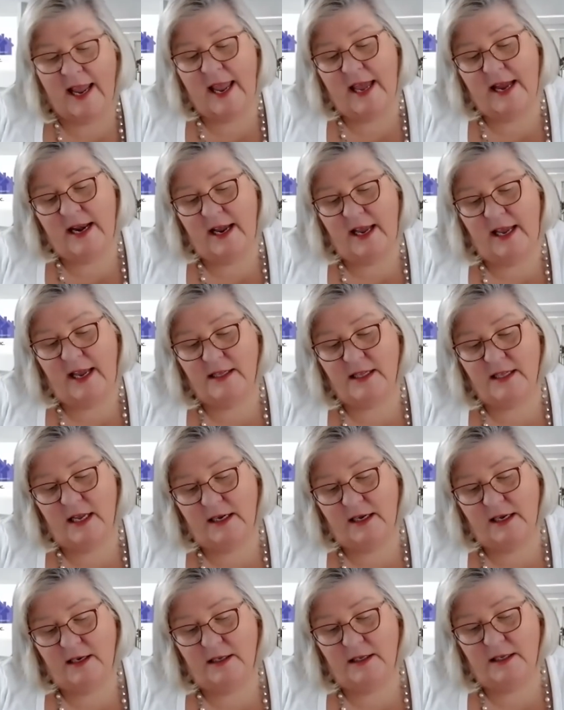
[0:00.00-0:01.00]
had
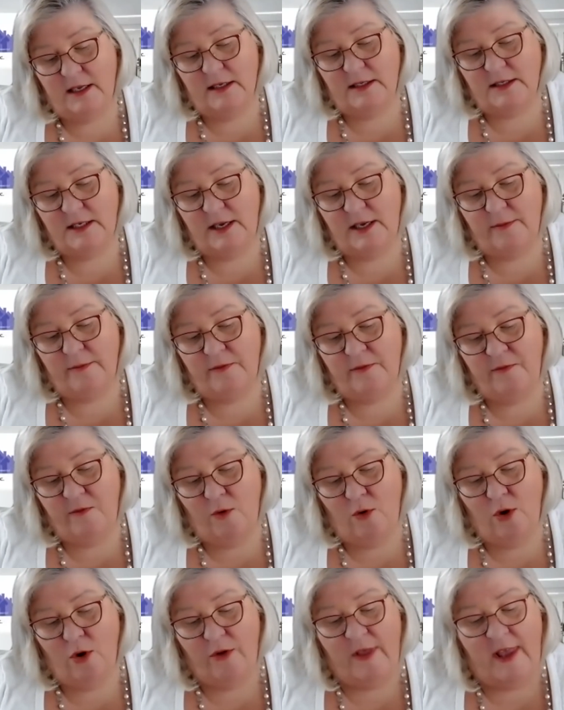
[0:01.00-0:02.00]
a tip
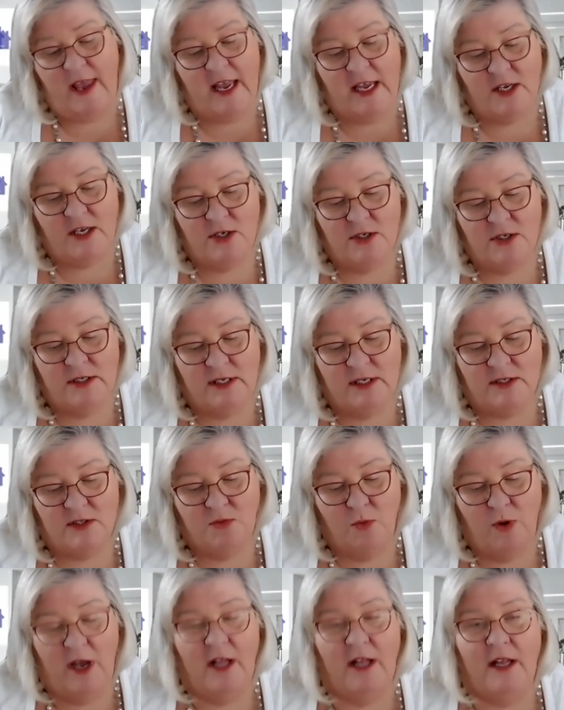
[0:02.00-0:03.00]
for the agents as
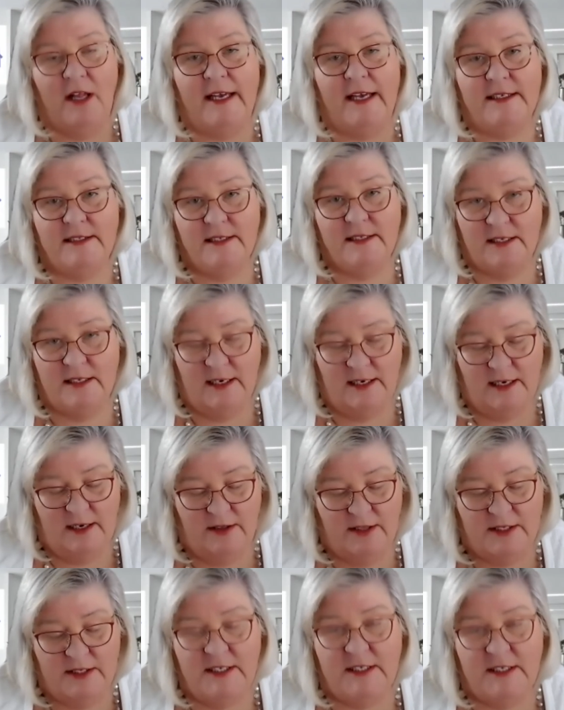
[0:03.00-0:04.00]
well as
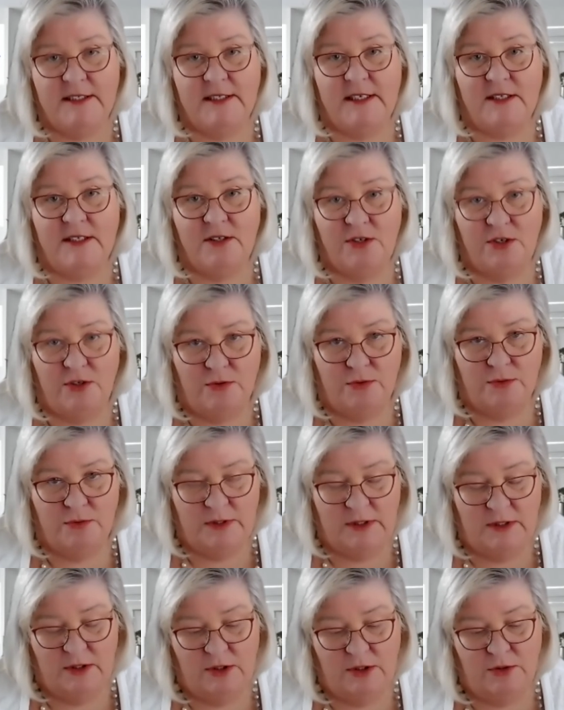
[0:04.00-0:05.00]
the
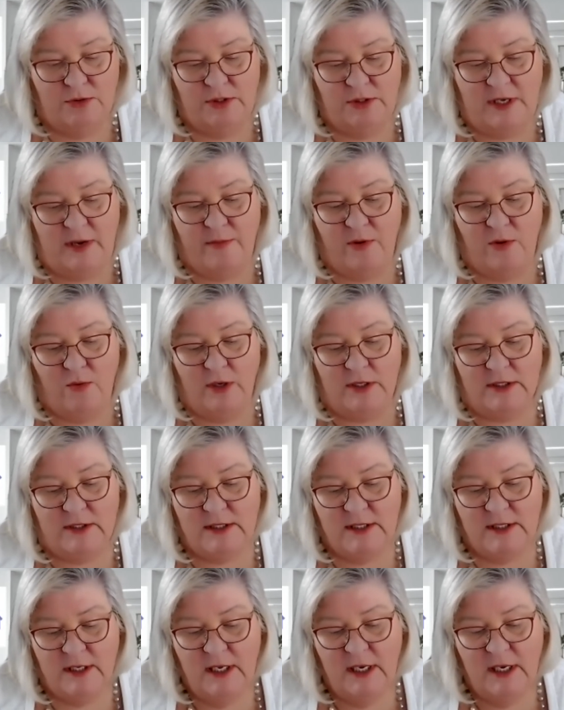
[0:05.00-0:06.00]
TCs, two separate
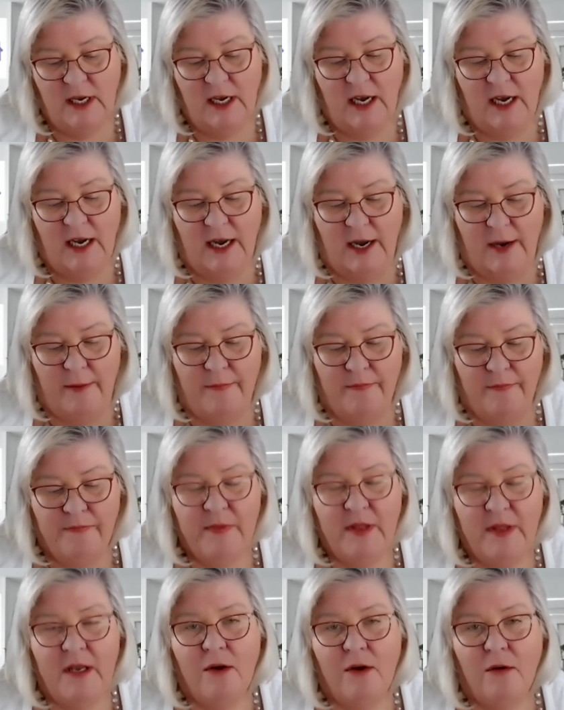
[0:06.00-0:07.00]
ones.
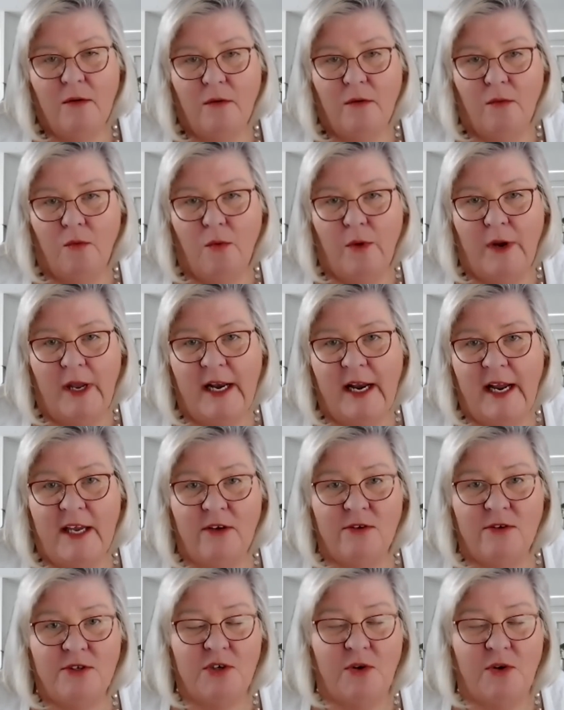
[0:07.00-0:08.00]
When I
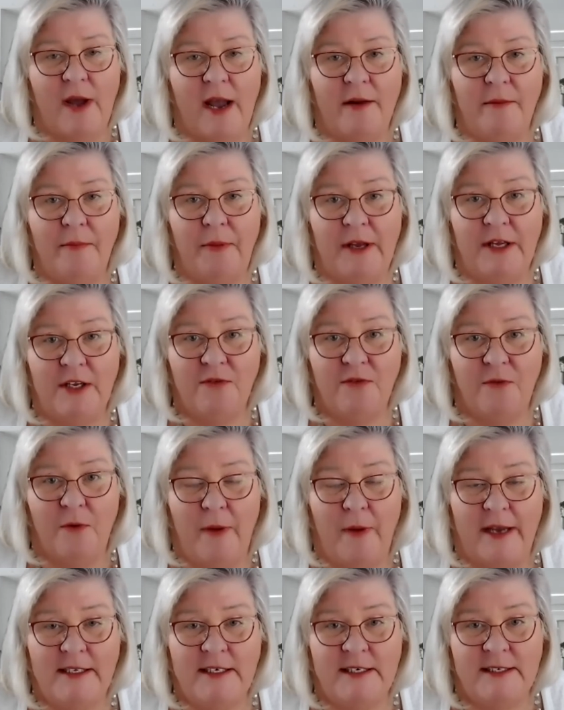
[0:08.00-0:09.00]
used to go out and pitch for
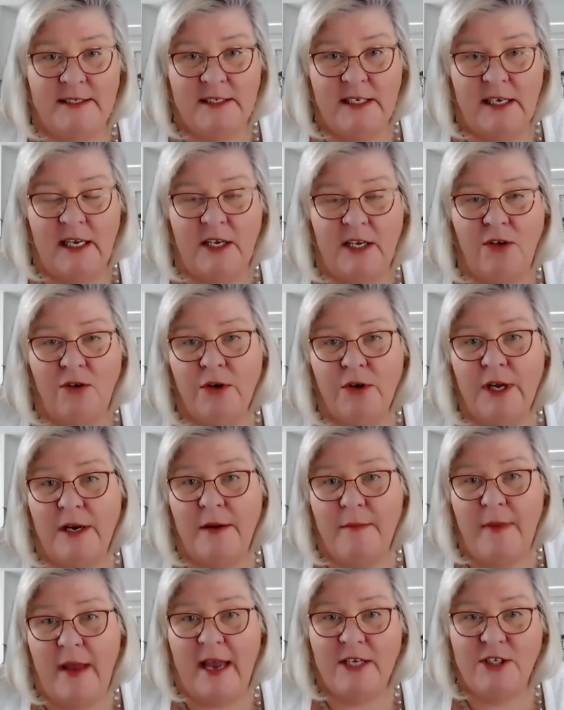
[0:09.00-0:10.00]
my TC, you can
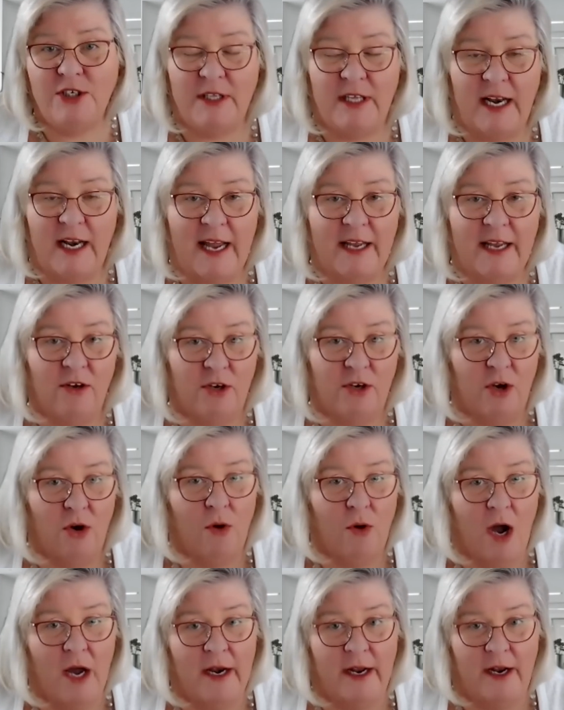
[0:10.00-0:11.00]
imagine that I could
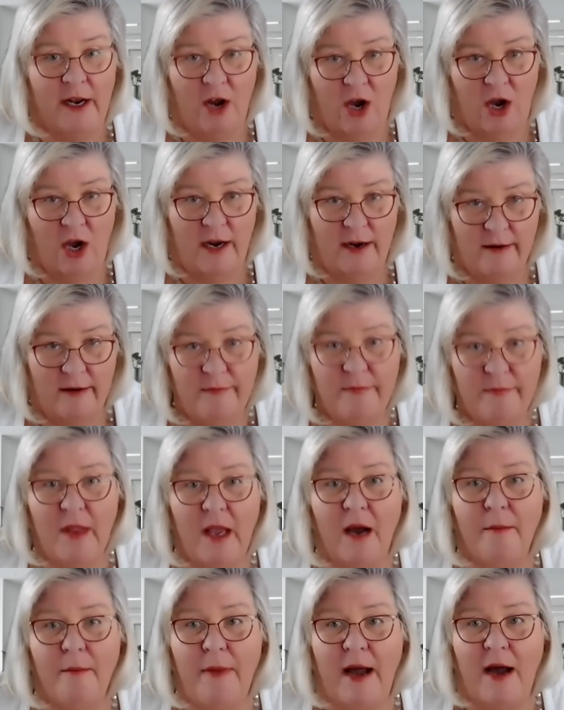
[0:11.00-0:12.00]
go on and on
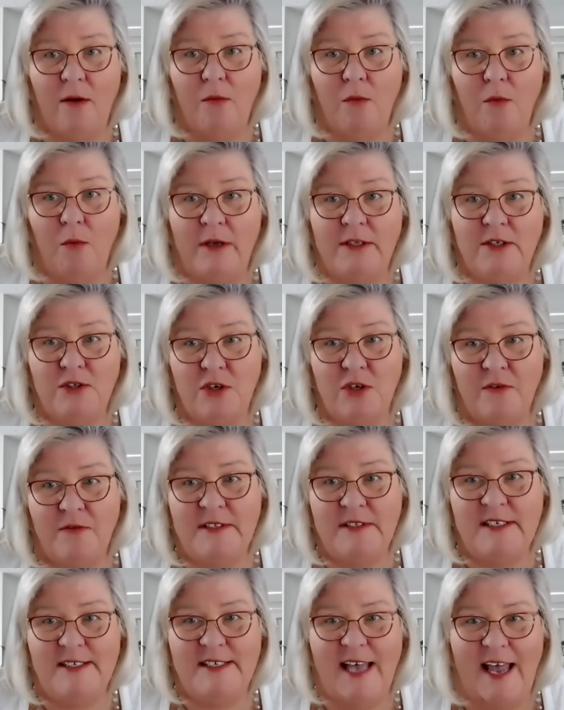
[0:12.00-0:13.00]
about what
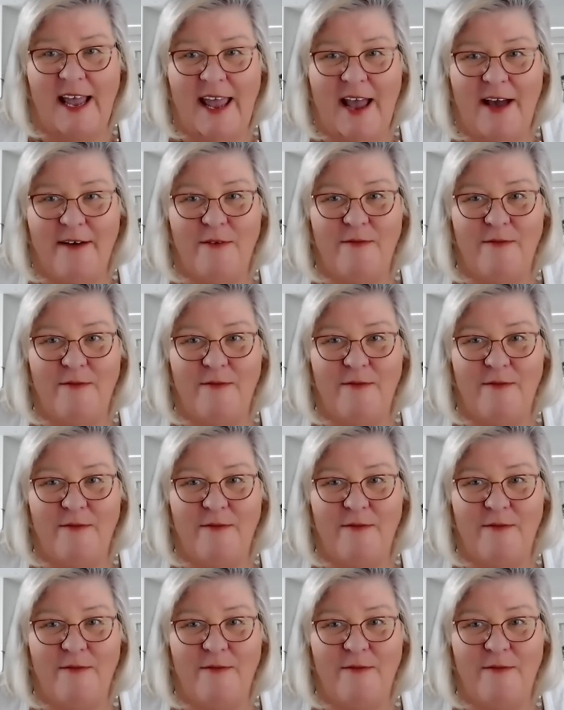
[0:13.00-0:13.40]
services I have